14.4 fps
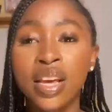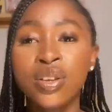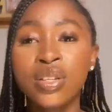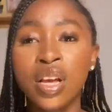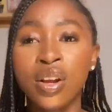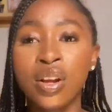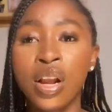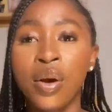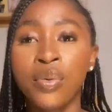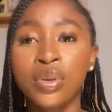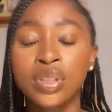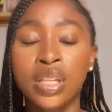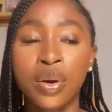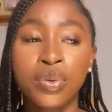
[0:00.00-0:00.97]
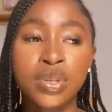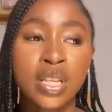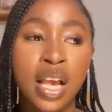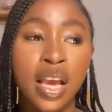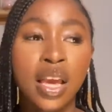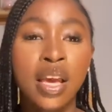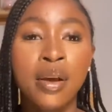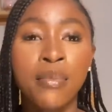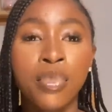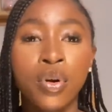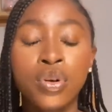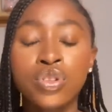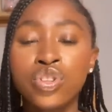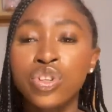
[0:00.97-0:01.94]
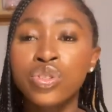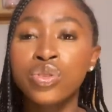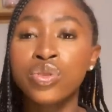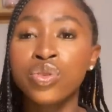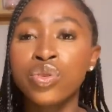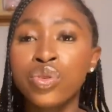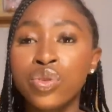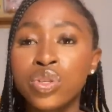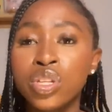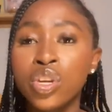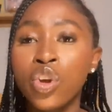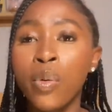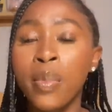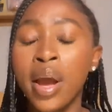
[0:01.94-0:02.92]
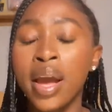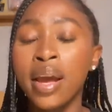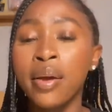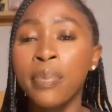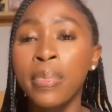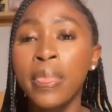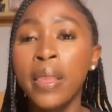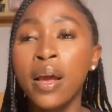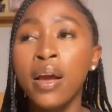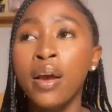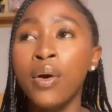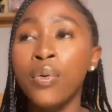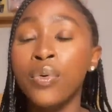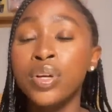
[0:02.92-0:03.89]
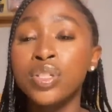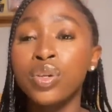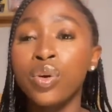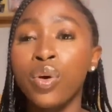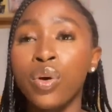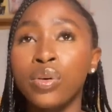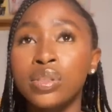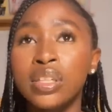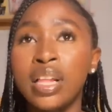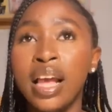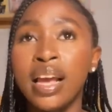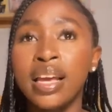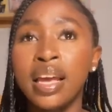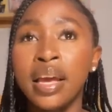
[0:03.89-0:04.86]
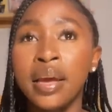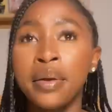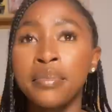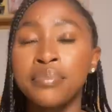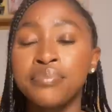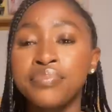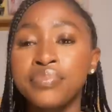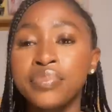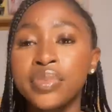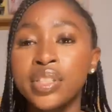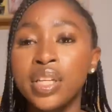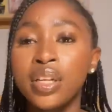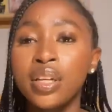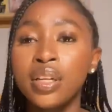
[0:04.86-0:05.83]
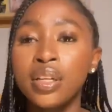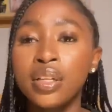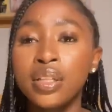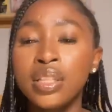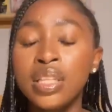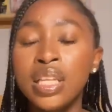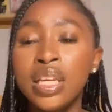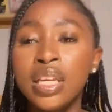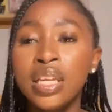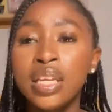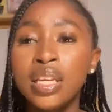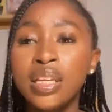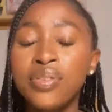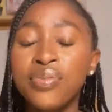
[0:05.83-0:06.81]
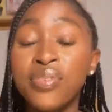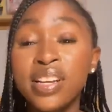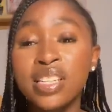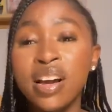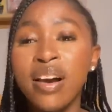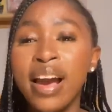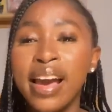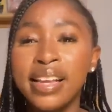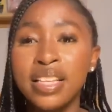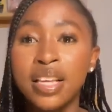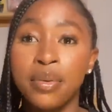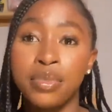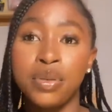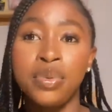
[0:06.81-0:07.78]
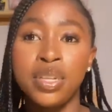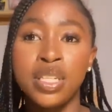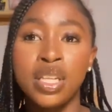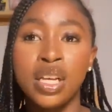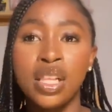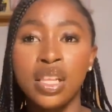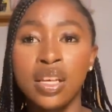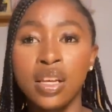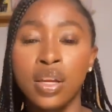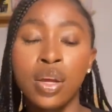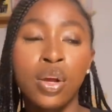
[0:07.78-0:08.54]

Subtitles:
used another one that was like a box, just, you know, secure my, what's it called, like the fragile items basically.